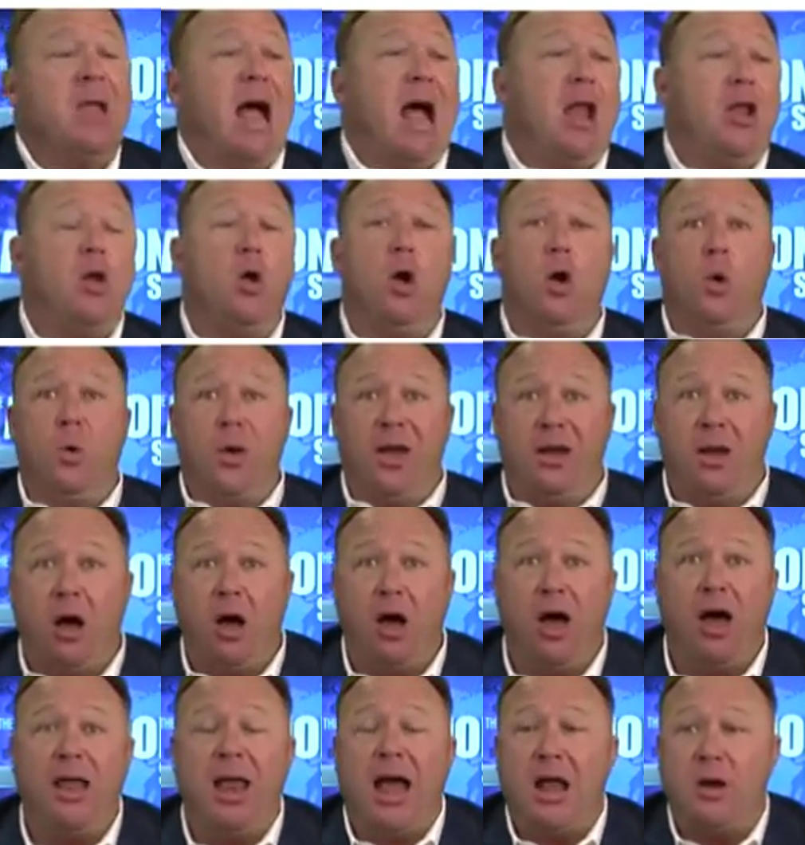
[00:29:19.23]
I knew it went
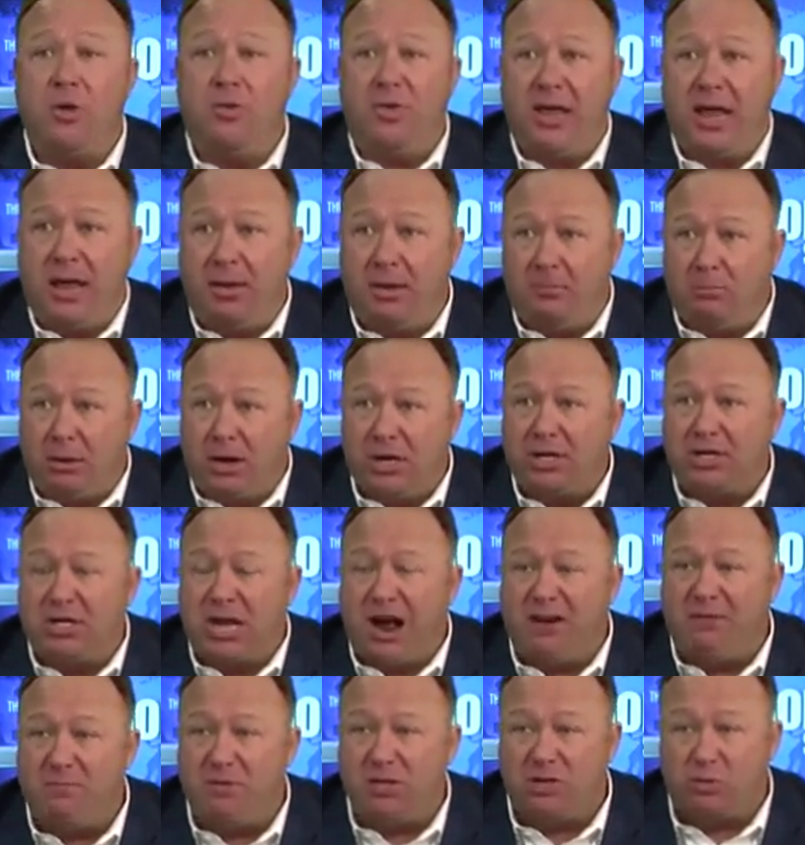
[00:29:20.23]
on. I knew the British
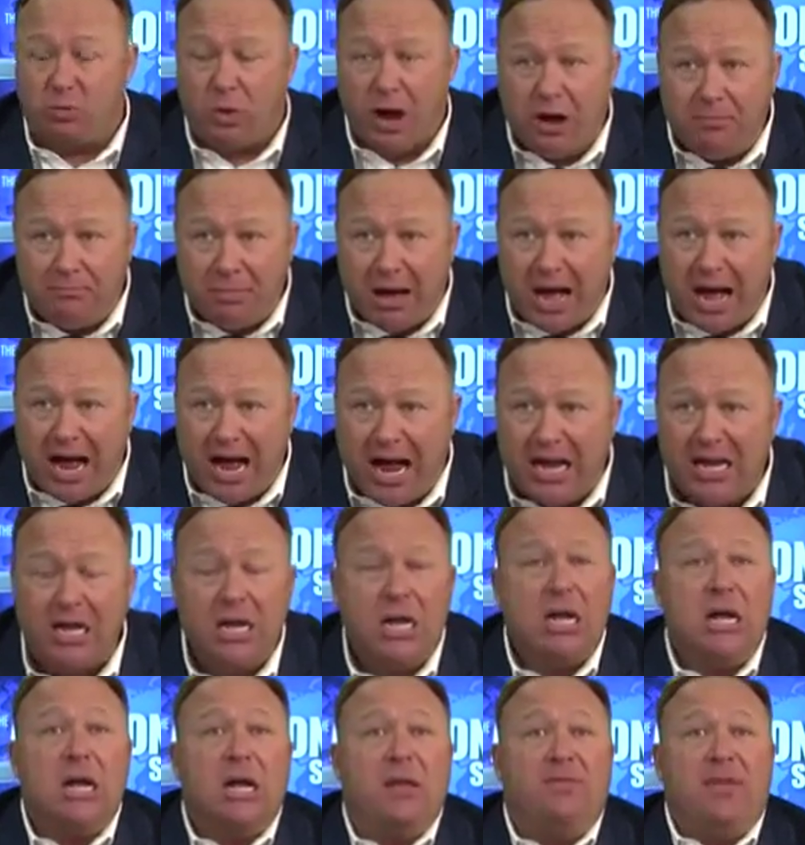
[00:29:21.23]
government's run by it.
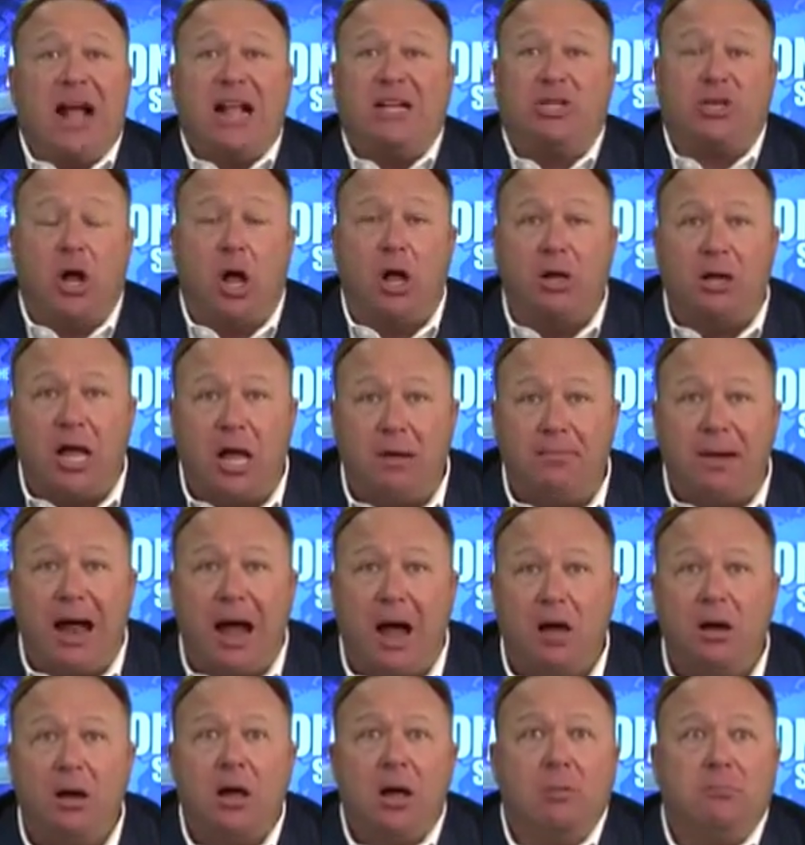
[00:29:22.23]
That's all come
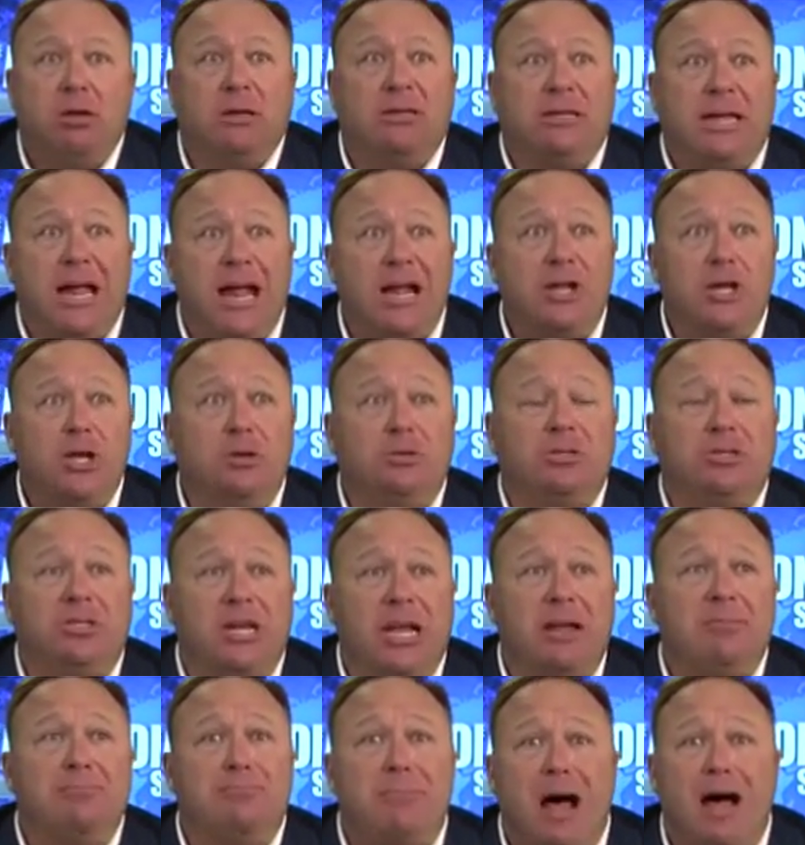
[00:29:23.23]
out. But then you
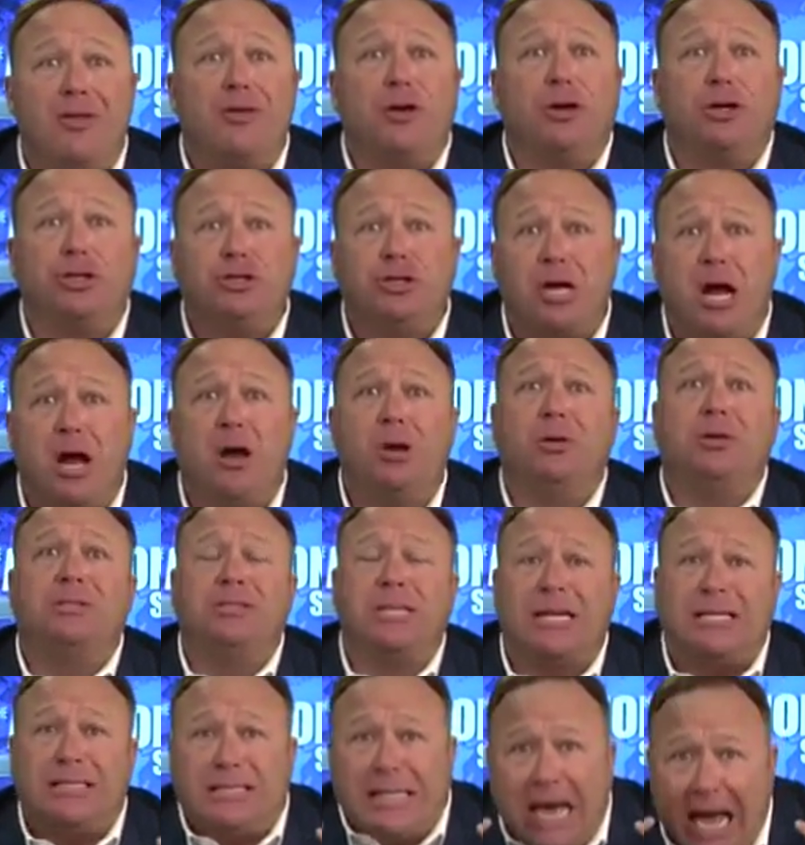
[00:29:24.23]
see Mother
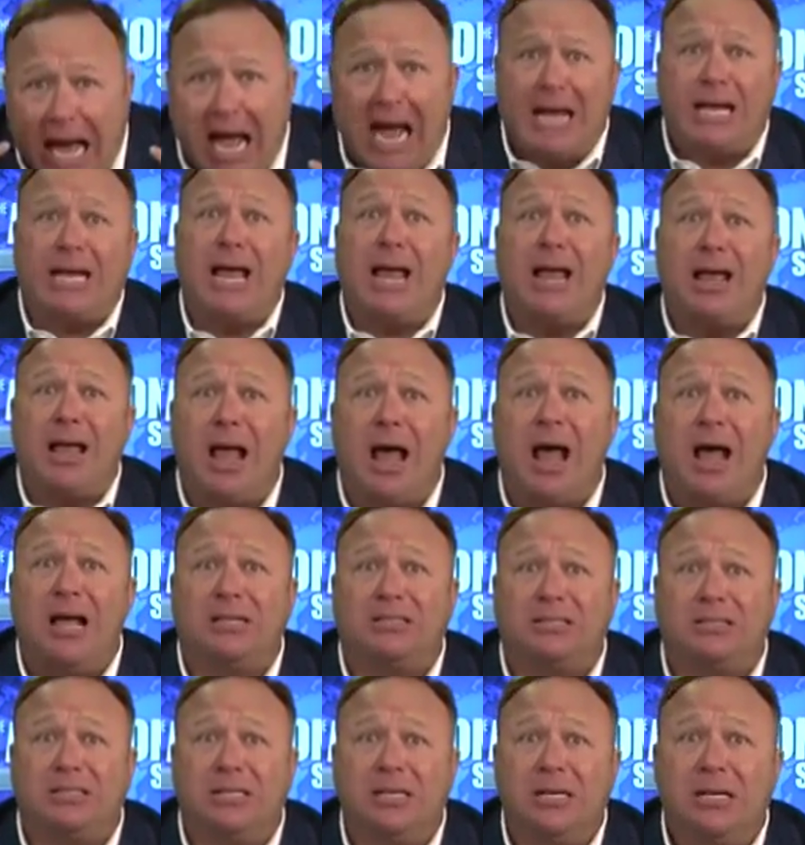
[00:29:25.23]
Jones attacking
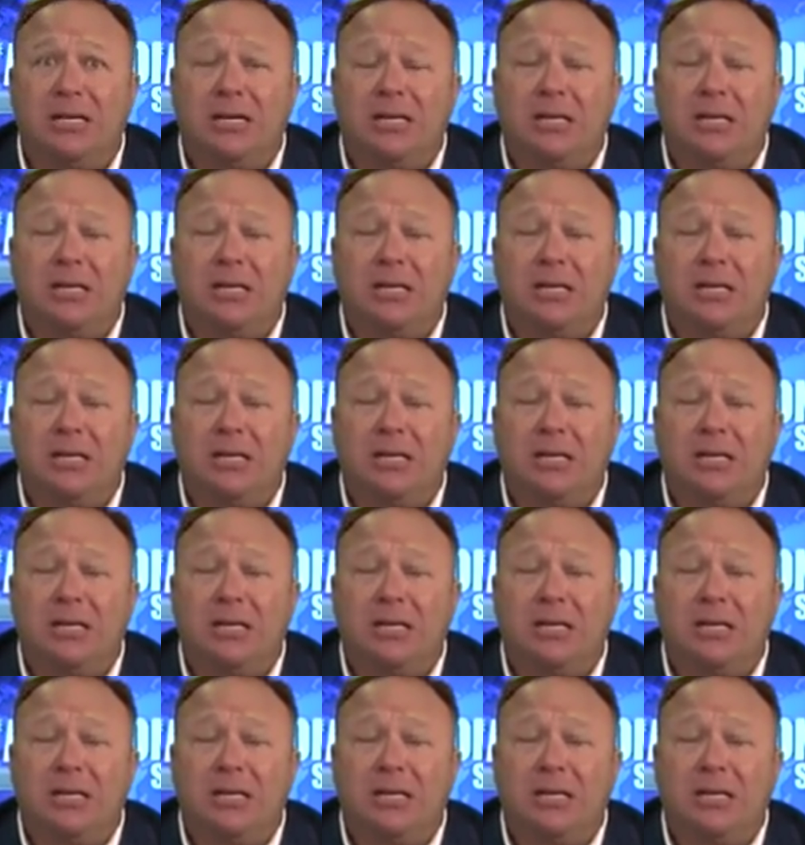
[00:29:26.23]
us.